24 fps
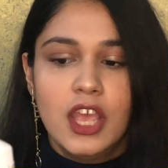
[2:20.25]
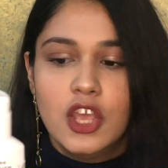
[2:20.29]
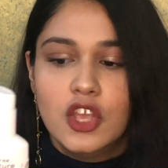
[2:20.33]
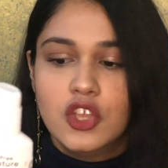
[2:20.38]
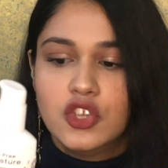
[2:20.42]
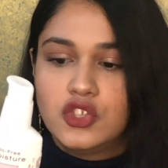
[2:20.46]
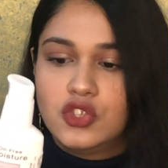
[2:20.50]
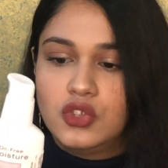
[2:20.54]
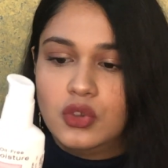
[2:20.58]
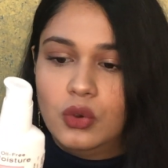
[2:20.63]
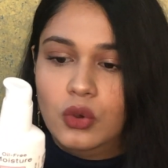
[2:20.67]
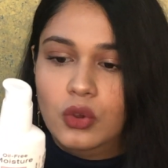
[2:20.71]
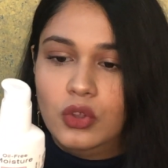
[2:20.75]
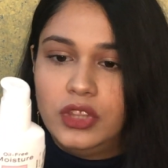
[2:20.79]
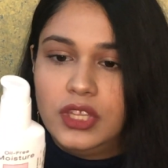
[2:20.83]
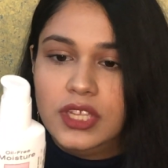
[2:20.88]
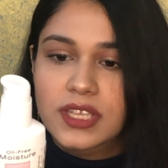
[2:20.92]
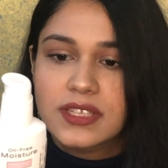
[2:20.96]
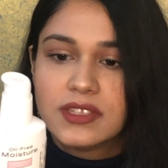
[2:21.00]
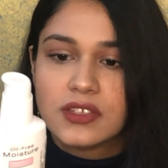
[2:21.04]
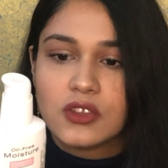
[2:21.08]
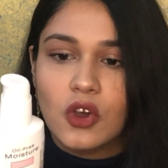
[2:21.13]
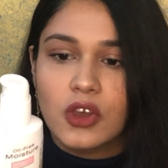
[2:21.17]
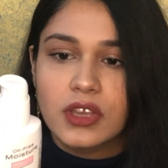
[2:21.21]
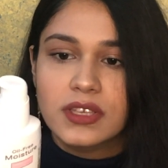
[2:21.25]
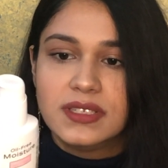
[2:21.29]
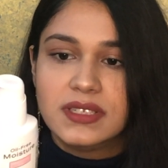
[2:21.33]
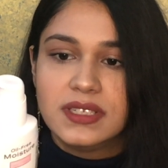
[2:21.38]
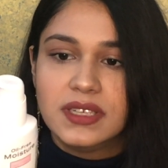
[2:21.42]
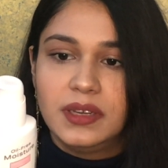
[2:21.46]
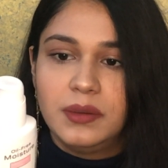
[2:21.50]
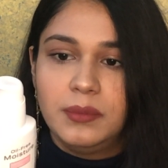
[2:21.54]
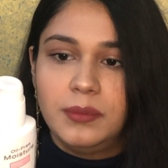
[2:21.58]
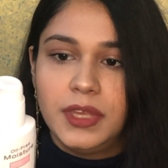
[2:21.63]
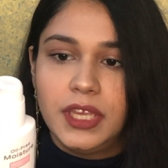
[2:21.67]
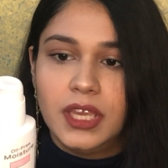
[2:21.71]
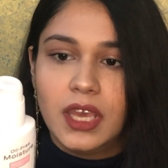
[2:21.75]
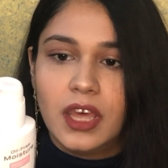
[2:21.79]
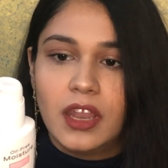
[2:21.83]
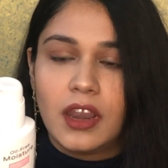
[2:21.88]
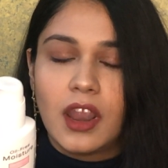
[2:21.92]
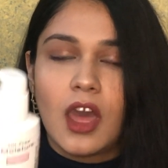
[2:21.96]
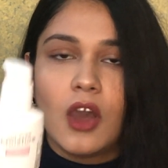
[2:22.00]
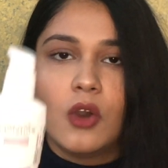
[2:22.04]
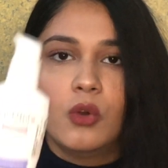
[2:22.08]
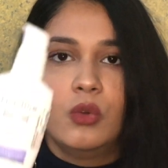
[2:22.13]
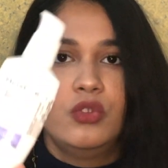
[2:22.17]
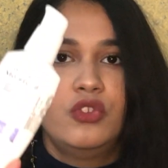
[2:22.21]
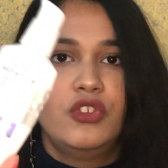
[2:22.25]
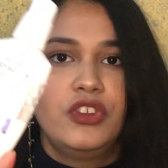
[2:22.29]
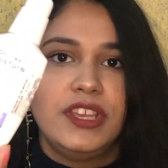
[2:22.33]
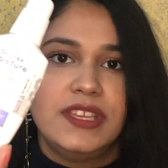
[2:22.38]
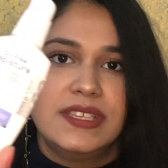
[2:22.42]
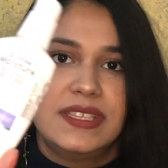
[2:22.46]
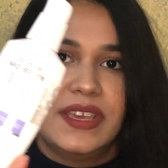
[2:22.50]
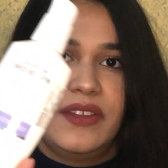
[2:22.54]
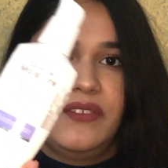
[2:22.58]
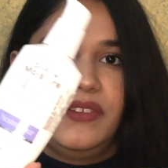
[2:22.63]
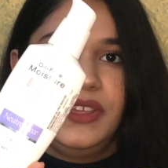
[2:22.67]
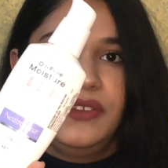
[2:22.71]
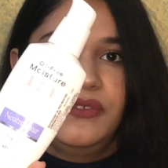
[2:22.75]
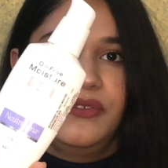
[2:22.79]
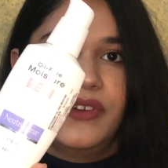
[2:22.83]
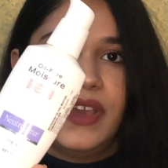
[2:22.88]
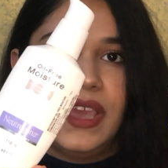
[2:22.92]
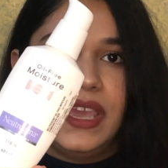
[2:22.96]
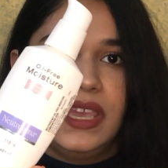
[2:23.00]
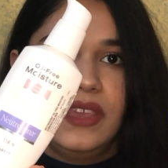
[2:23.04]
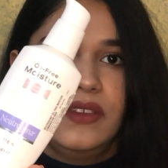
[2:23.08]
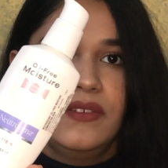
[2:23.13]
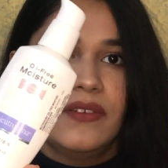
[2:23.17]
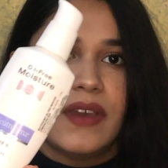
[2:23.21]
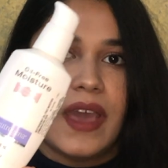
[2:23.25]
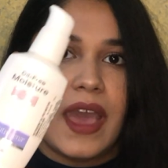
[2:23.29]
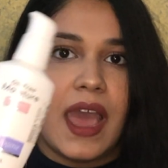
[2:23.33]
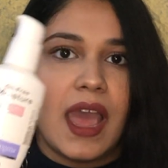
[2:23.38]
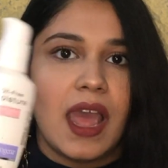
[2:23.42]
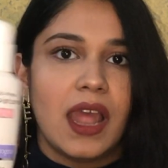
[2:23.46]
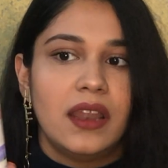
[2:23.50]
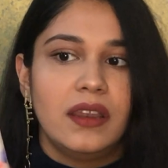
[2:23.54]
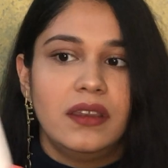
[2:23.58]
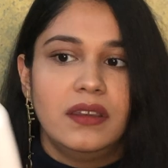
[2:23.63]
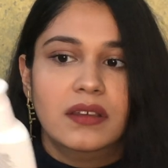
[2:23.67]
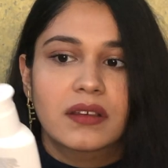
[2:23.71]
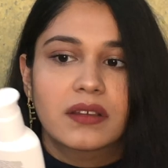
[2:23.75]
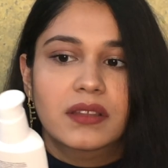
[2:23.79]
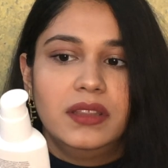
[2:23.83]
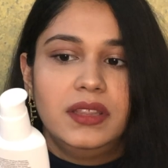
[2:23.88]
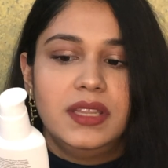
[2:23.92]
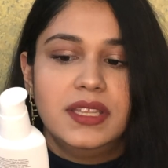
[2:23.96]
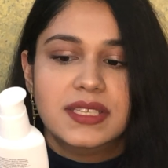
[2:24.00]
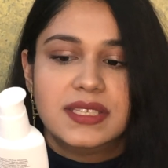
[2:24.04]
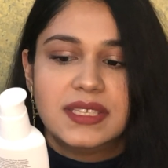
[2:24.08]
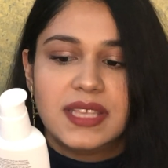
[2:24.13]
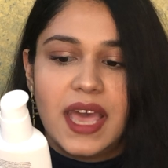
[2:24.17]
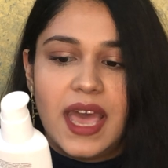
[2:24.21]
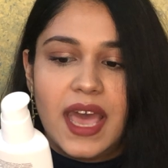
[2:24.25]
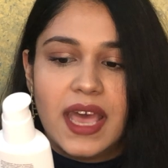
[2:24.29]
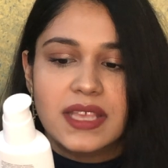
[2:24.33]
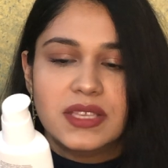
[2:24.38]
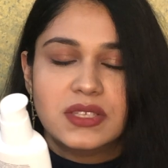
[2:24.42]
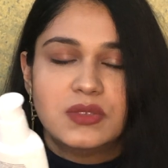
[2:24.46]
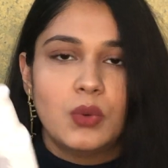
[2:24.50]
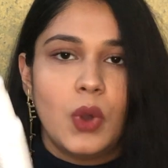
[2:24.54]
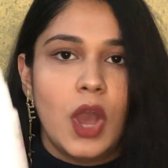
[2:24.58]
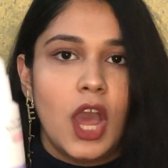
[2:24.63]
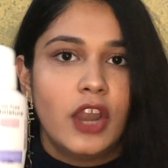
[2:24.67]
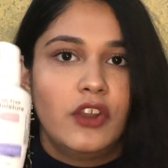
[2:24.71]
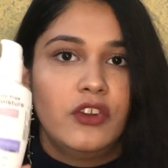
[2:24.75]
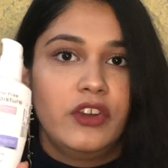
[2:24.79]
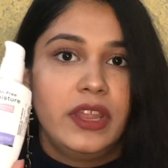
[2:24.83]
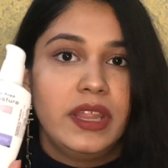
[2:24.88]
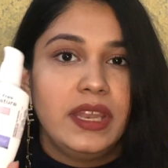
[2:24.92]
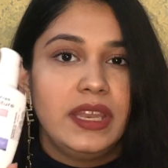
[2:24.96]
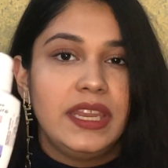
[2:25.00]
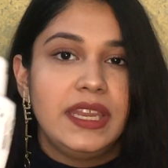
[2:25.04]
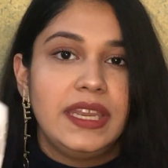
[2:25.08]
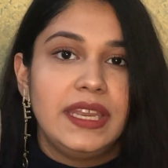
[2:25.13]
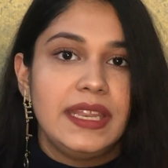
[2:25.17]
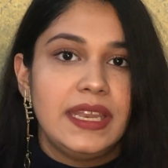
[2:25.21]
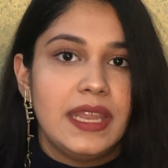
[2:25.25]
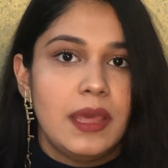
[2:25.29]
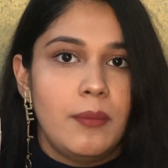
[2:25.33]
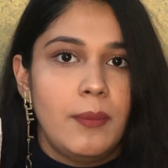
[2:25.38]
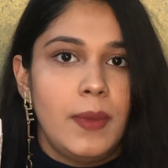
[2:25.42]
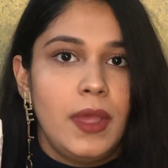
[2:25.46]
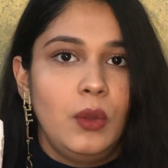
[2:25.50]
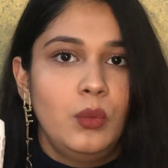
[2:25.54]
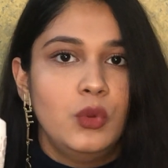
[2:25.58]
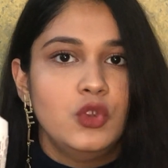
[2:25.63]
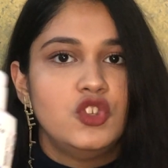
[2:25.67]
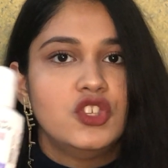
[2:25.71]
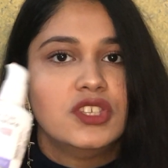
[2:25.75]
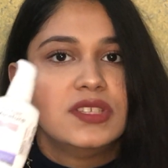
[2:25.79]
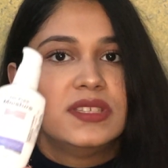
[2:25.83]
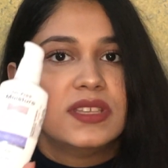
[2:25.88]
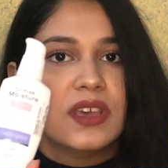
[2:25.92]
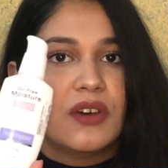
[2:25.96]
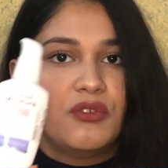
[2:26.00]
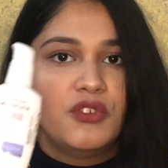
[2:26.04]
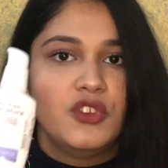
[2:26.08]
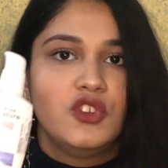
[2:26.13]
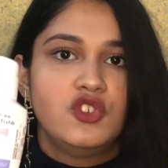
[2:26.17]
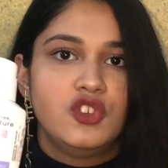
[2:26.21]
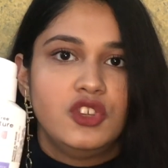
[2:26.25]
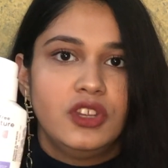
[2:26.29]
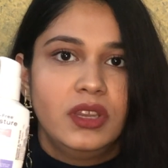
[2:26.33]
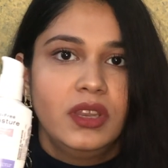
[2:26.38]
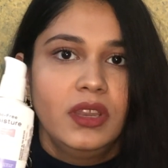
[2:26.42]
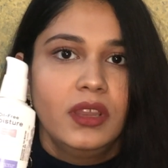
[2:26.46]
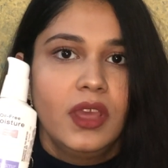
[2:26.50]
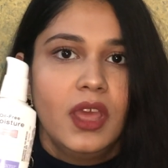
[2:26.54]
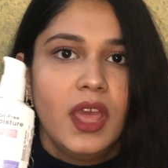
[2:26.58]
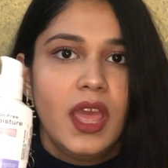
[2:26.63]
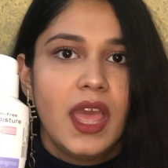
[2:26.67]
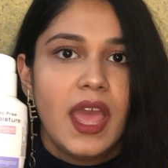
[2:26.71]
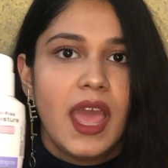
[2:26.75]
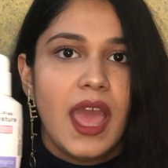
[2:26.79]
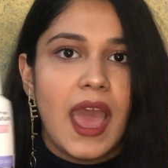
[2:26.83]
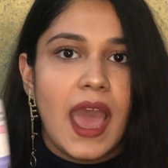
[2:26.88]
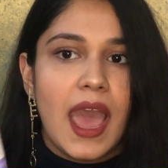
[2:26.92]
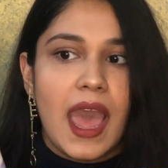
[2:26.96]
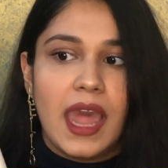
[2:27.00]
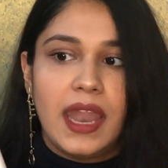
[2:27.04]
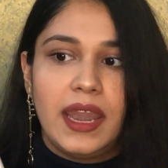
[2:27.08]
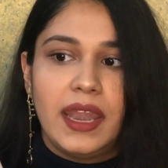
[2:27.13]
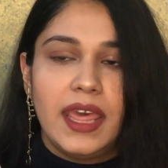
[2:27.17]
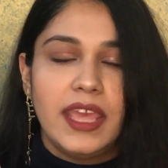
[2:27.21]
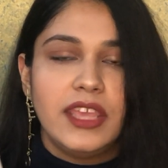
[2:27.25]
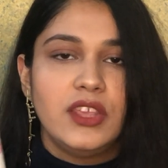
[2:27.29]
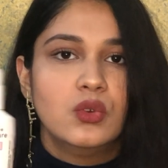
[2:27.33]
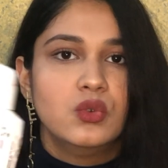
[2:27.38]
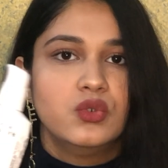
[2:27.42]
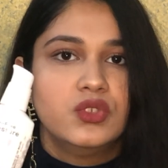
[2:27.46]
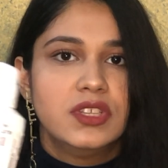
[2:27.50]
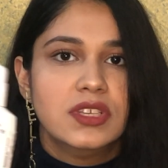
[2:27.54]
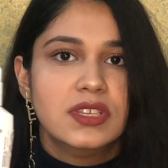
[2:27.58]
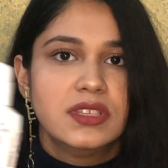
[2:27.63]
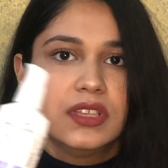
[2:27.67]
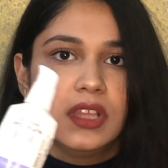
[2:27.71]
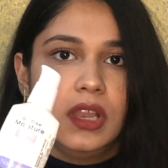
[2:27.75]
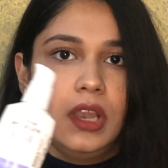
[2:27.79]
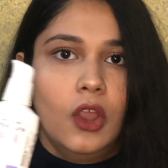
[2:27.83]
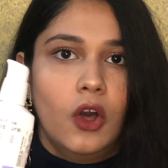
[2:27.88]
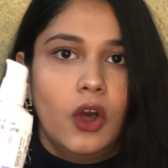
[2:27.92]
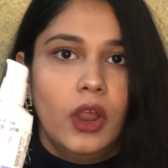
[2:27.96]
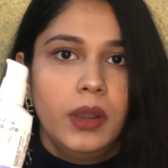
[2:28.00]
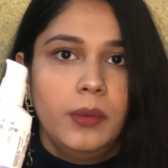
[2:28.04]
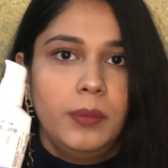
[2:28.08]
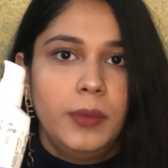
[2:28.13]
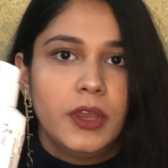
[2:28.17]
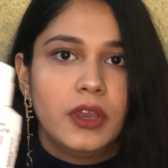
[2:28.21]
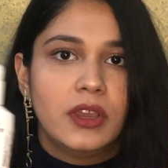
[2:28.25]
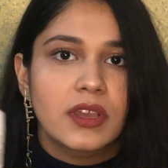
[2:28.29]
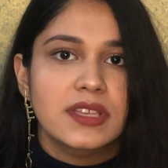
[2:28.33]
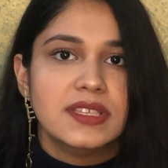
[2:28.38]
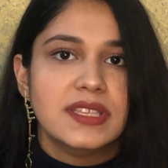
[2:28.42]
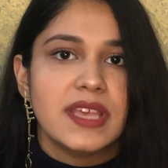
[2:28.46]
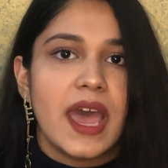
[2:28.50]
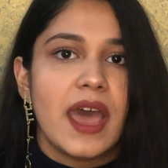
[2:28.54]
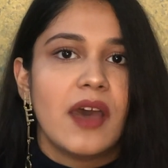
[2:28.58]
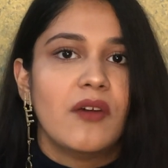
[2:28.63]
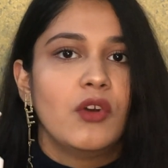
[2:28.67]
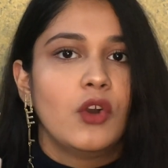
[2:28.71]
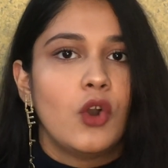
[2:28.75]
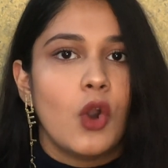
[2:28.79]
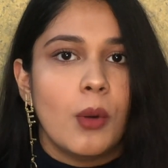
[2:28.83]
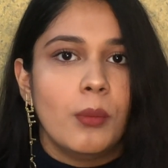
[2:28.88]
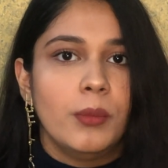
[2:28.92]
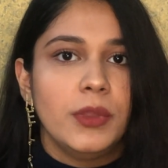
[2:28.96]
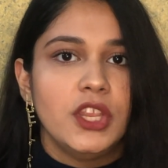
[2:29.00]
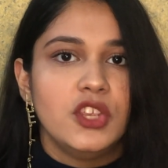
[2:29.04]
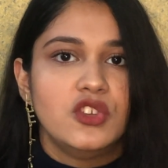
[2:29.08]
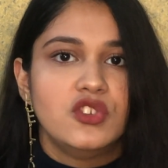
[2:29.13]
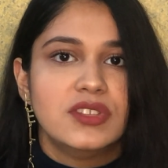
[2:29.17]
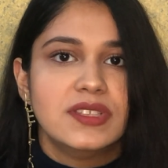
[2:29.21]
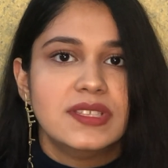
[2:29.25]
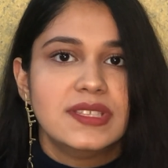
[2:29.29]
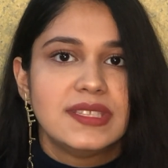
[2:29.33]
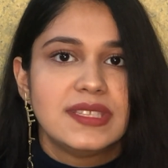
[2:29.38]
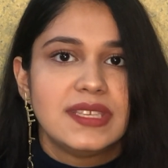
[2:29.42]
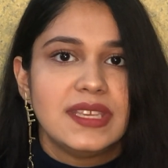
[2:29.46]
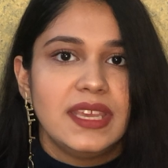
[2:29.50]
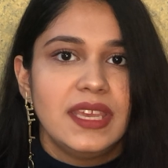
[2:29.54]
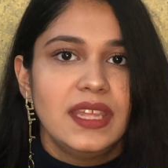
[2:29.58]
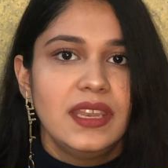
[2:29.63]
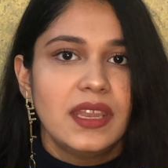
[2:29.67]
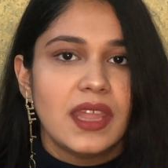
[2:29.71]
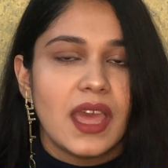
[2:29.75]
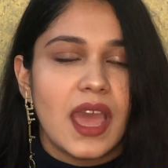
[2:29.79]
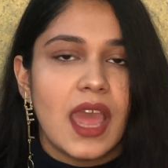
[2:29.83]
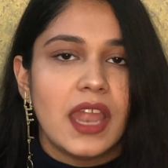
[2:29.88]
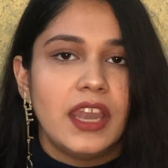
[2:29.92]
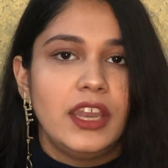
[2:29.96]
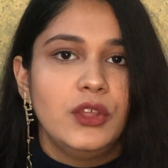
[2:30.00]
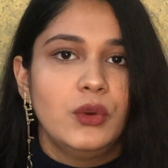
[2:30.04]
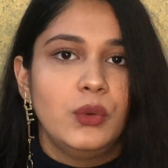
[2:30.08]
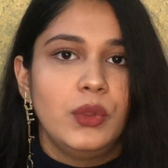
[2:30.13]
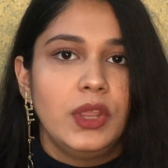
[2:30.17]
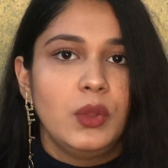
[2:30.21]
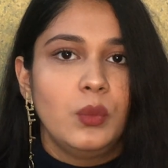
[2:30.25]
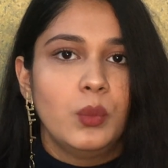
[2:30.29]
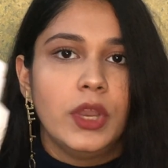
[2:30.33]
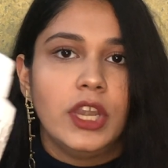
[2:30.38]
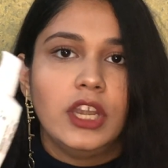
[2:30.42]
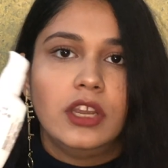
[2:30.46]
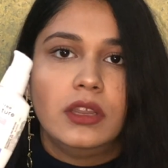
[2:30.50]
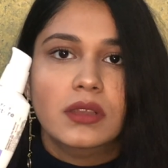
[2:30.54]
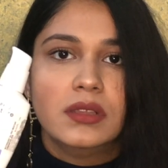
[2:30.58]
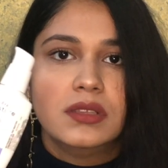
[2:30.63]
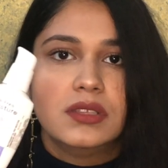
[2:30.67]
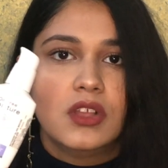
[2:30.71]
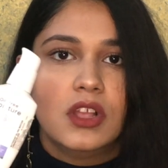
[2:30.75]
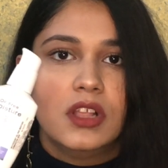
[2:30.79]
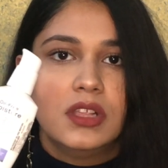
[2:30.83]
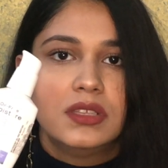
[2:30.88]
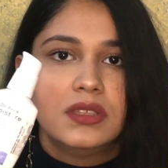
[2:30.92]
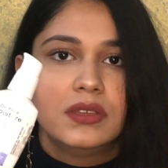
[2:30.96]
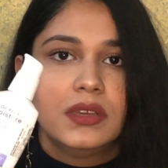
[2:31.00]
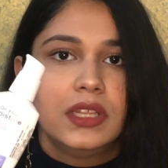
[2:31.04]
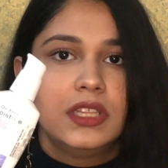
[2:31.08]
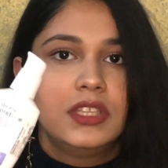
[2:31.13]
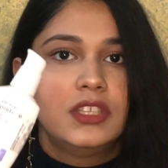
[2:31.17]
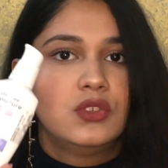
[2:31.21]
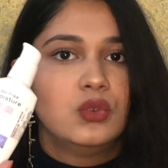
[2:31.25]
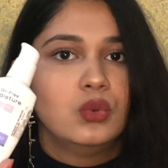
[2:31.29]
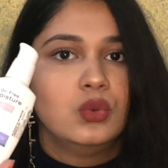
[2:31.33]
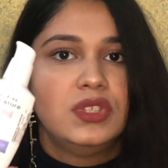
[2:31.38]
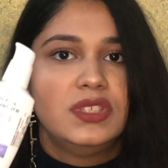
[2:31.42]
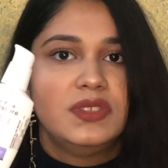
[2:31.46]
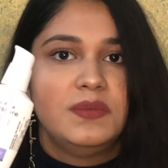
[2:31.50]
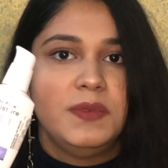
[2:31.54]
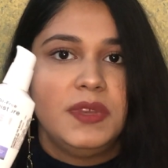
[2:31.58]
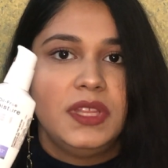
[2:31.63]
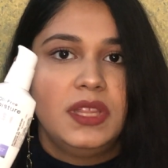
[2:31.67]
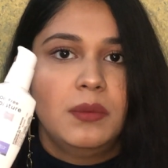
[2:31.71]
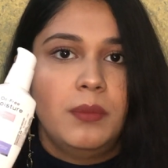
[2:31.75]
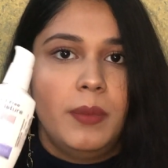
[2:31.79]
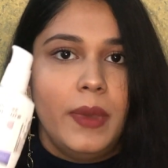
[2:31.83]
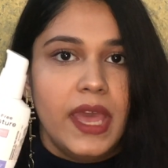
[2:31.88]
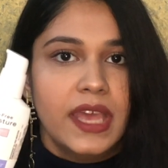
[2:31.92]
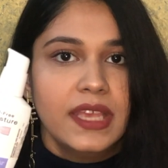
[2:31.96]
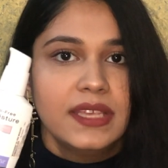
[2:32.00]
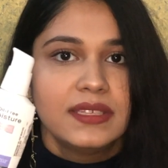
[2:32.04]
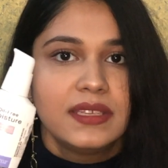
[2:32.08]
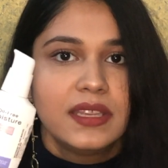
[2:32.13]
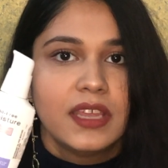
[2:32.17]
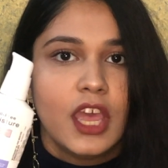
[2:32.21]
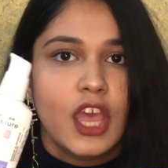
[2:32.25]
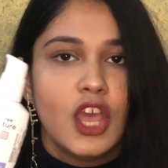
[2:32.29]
So this costed me around 375, and this has 118 ml, which is sufficient, and I use this a lot because I have a combination skin, and during winters also it suits me the best.